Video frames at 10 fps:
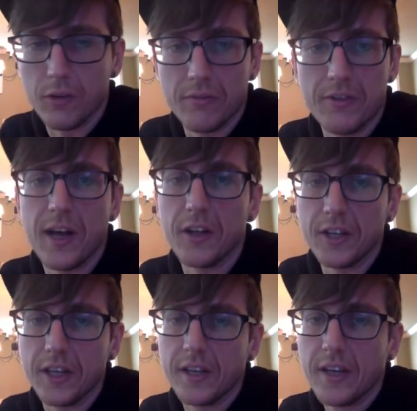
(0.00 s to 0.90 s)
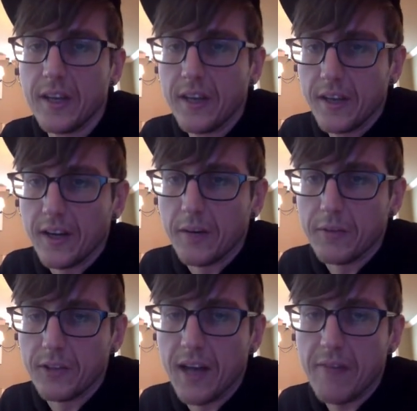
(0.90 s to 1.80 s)
fidelity.
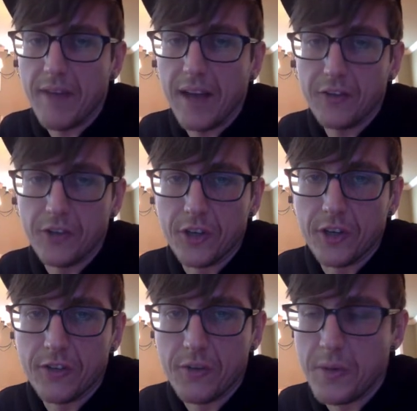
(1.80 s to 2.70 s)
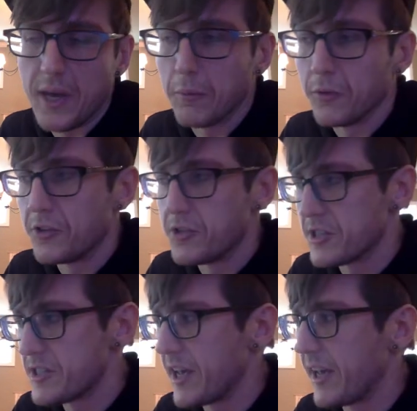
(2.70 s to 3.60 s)
It's a lot faster to be able to
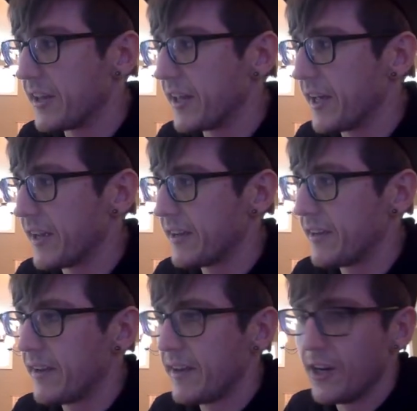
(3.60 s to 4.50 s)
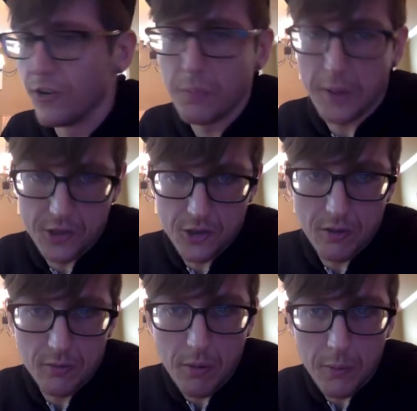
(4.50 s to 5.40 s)
just say like, here's a picture
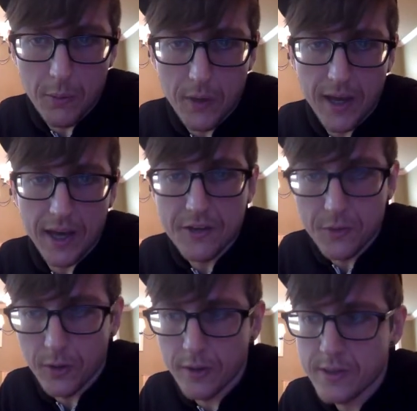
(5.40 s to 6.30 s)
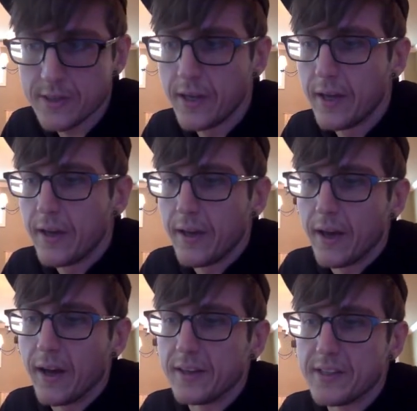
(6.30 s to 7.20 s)
of what we want to head towards.
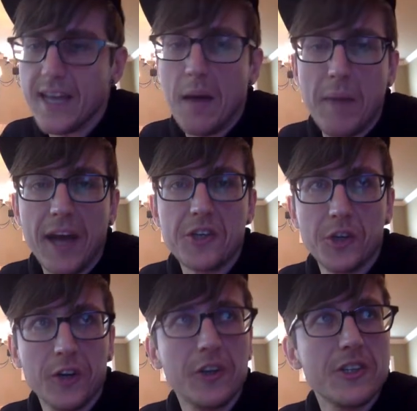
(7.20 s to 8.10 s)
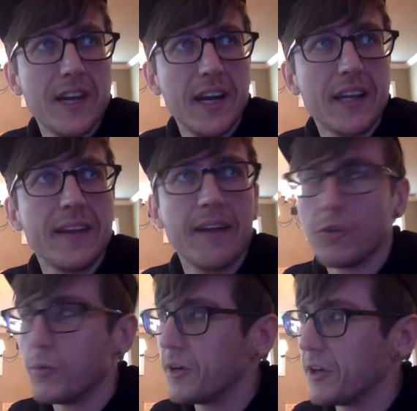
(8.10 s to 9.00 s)
Does that match your understanding? And then
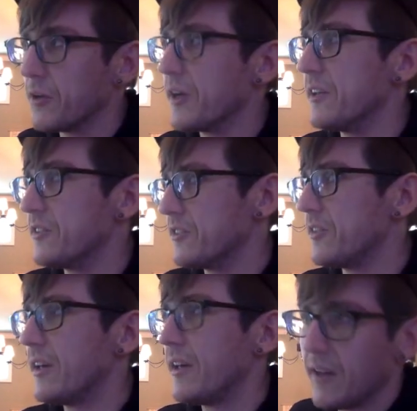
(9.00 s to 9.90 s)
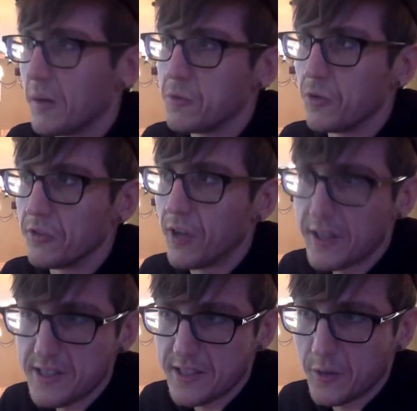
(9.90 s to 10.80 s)
everyone agrees. So as
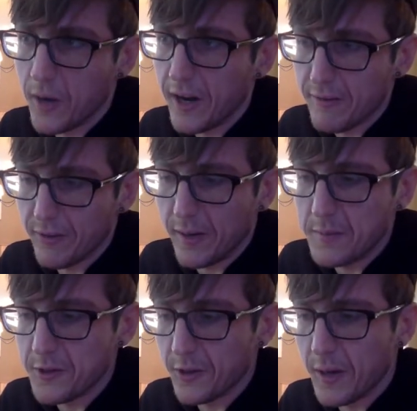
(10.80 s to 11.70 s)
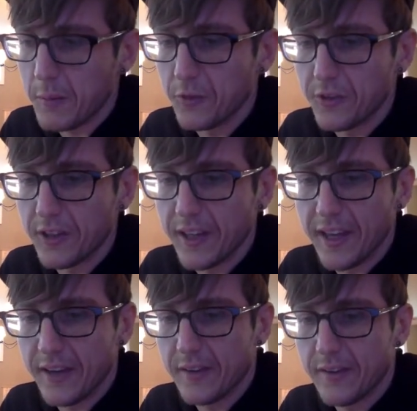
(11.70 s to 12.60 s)
long as the wireframes are able to
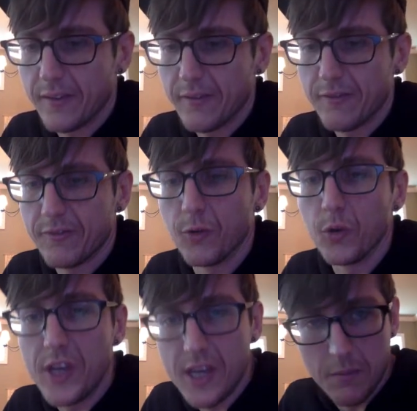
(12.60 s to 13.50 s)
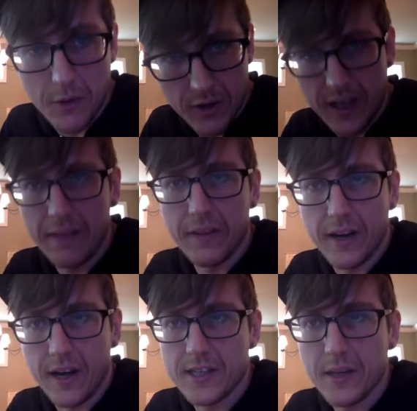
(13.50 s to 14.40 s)
like fully communicate the
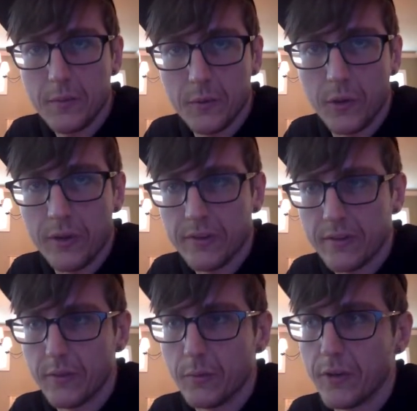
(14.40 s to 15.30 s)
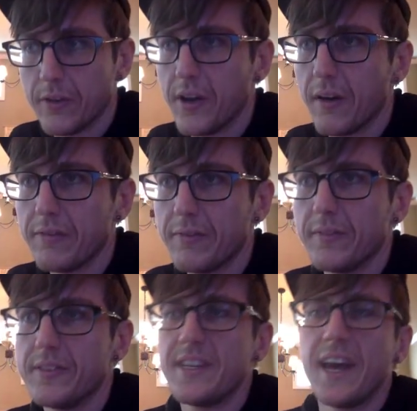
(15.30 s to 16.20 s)
concept with enough
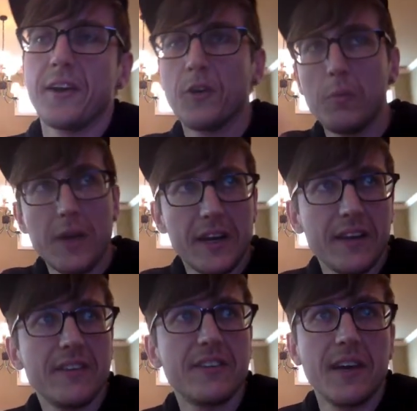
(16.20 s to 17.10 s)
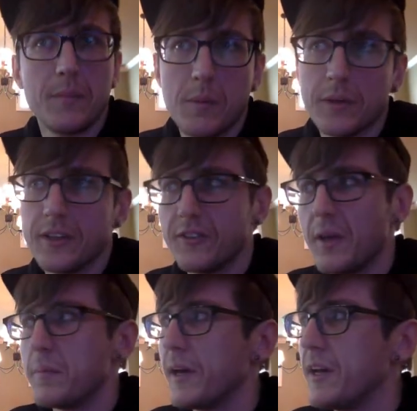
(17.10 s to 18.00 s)
technical meaning to get people on the
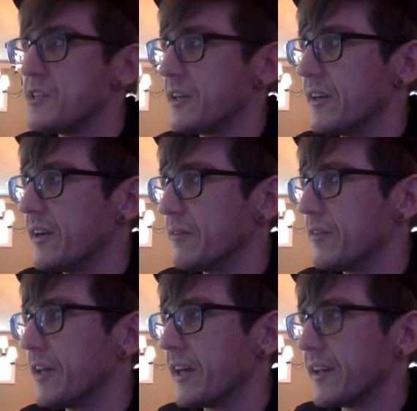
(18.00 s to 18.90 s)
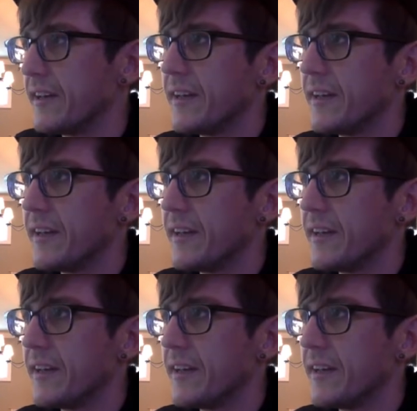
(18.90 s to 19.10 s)
same page, and enough like,